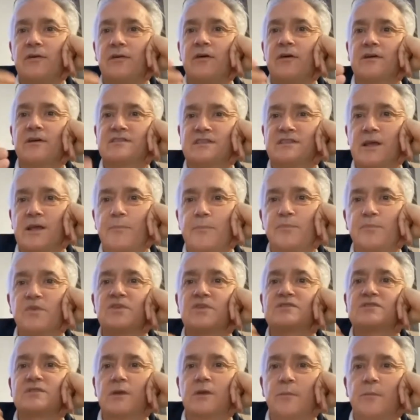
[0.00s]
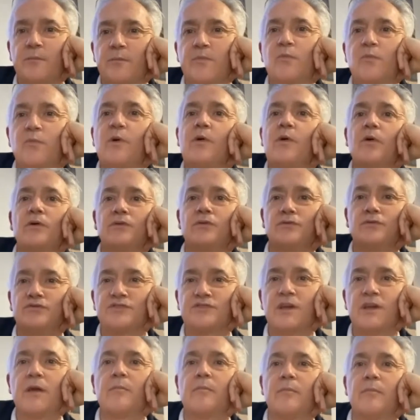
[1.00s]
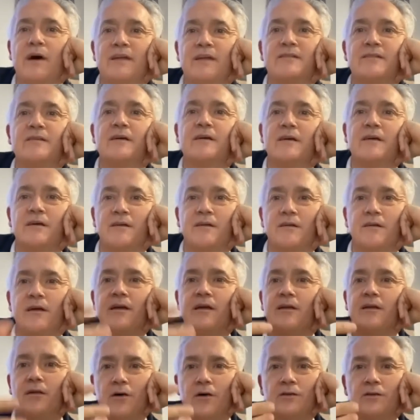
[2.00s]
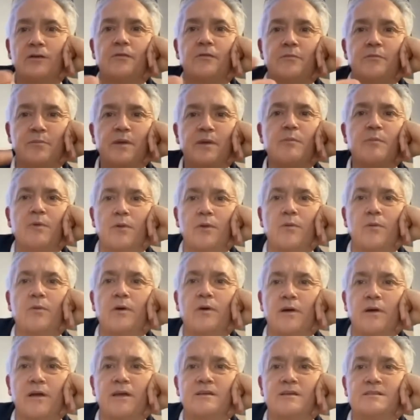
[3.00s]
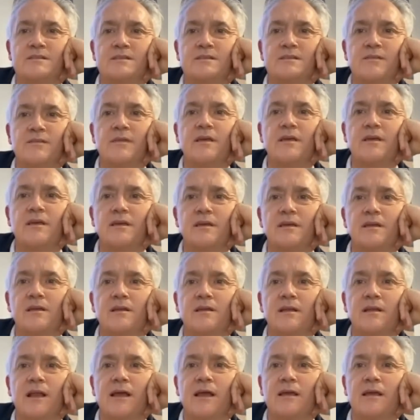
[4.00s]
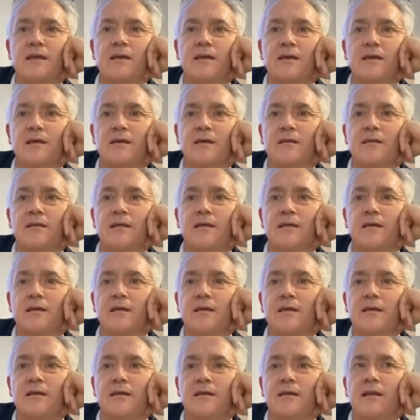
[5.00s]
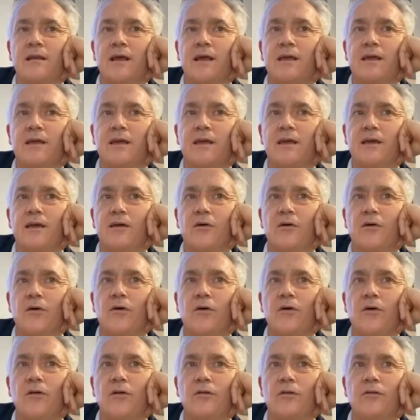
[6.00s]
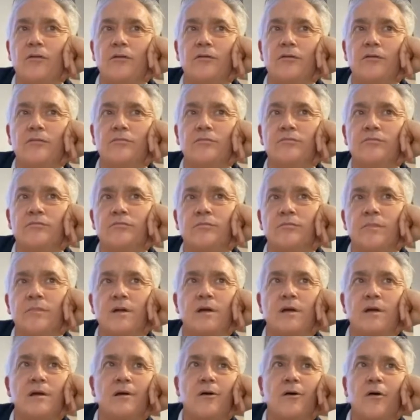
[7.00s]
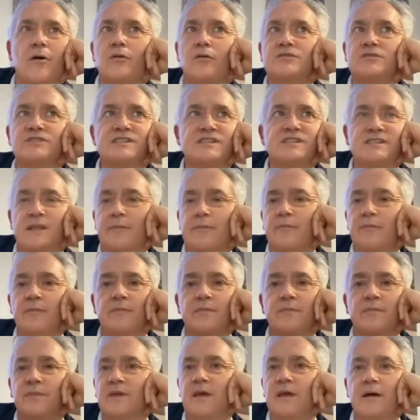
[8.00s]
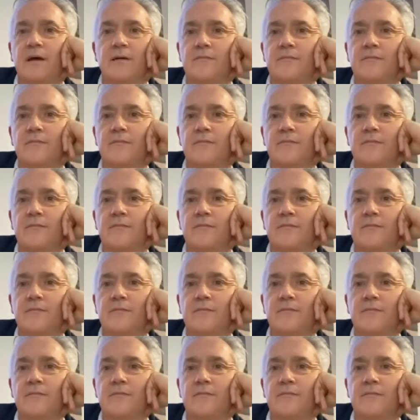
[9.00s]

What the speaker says: step to step we go to change, but a lot of people is thinking like a all system. Yeah,